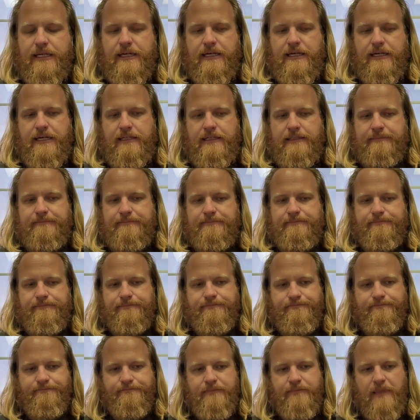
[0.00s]

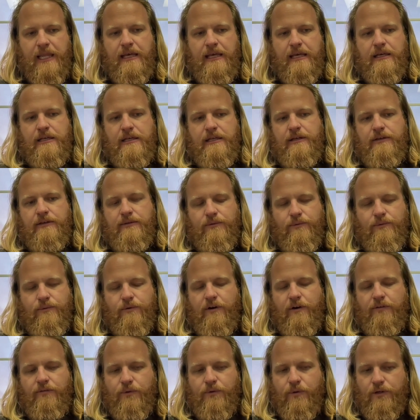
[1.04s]

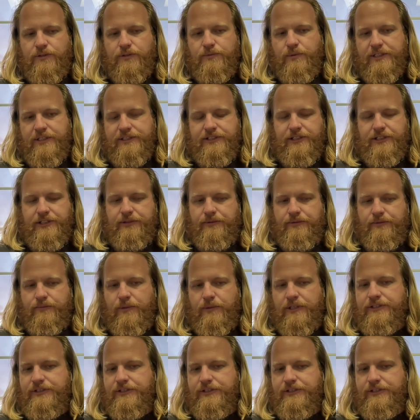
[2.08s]
Of course, once you